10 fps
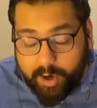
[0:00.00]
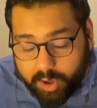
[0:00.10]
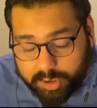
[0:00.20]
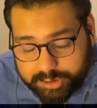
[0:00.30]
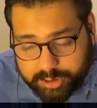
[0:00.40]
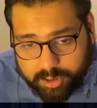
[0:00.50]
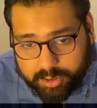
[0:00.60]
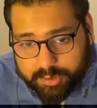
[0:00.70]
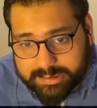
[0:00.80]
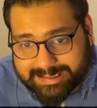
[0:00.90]
also
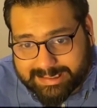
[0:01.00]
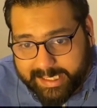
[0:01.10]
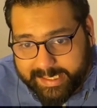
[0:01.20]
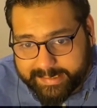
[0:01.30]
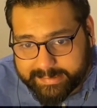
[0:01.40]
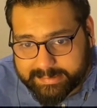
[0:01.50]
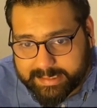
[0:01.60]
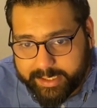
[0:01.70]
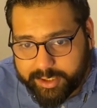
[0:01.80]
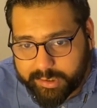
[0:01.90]
seeds
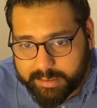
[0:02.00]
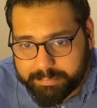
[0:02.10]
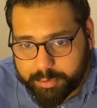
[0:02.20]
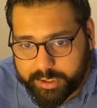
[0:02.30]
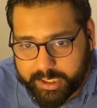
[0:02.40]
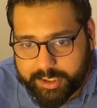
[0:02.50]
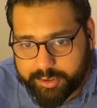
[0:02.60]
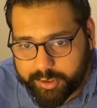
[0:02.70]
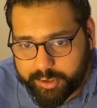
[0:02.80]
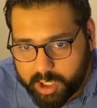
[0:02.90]
that you can put in your
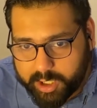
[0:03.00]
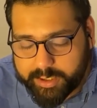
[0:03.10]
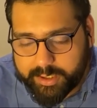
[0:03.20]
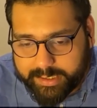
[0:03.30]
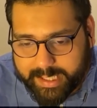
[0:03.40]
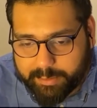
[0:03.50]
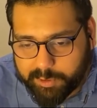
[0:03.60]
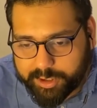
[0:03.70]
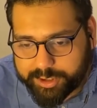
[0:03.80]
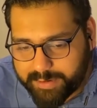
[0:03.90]
garden that will
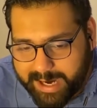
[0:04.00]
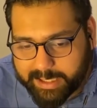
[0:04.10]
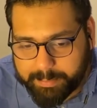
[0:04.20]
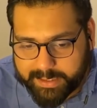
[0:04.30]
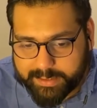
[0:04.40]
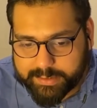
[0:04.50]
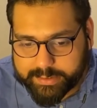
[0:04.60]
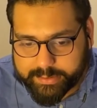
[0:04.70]
attract bees.